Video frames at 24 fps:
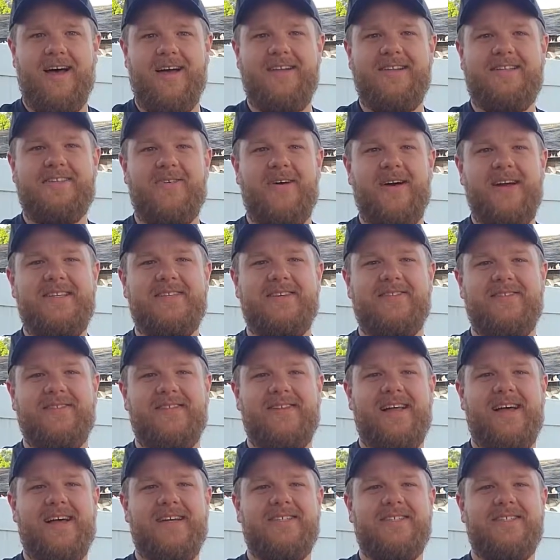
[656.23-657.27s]
twice over the
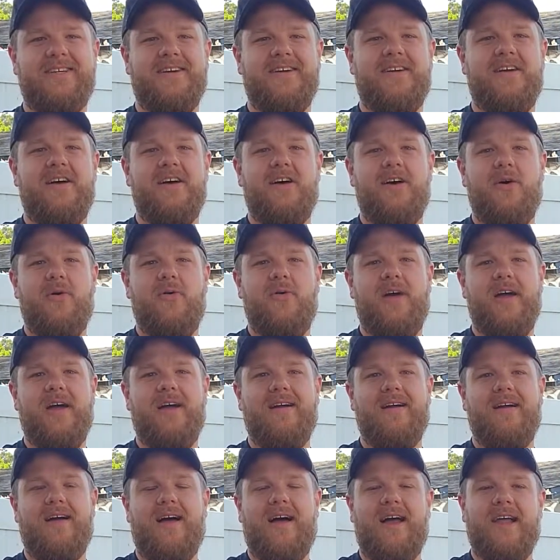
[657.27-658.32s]
last year,
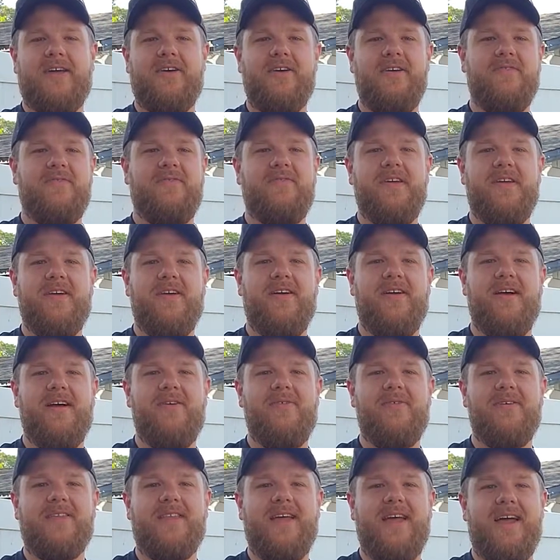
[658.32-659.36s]
where I couldn't figure out
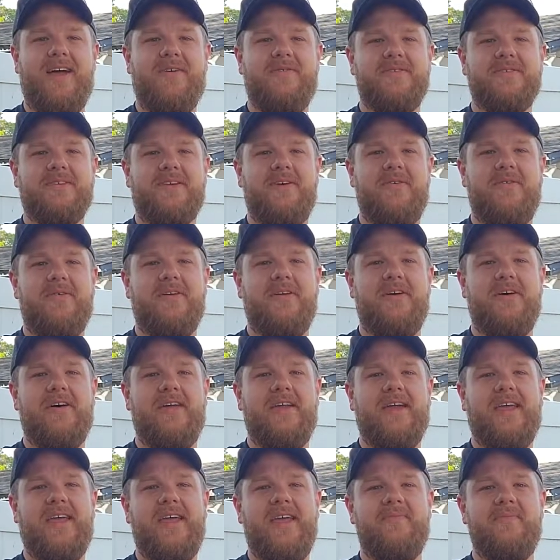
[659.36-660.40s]
what the heck was going on.
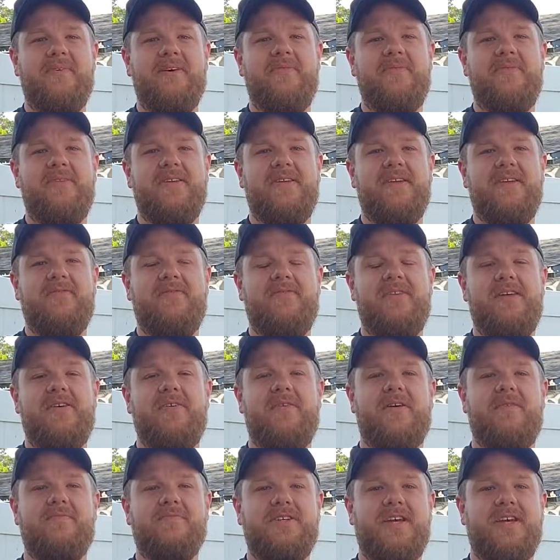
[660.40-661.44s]
I came out one evening
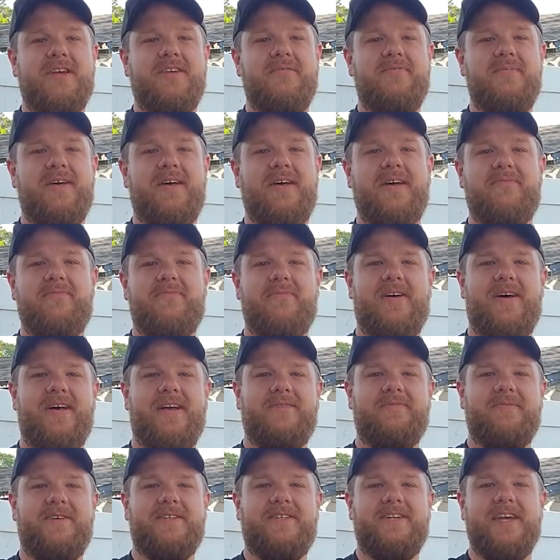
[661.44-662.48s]
where I'm checking
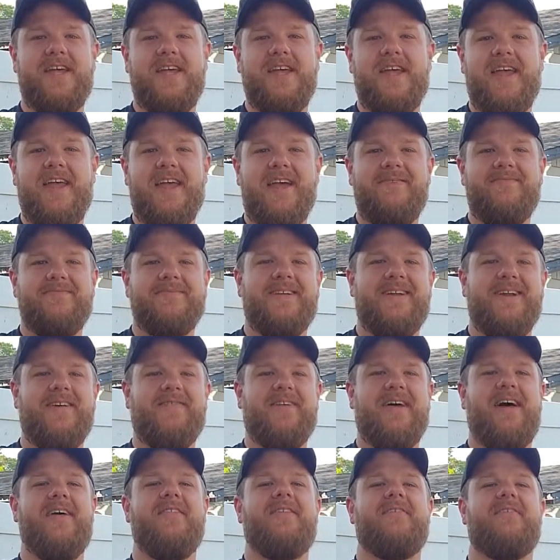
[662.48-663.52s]
my chicken cams that I've got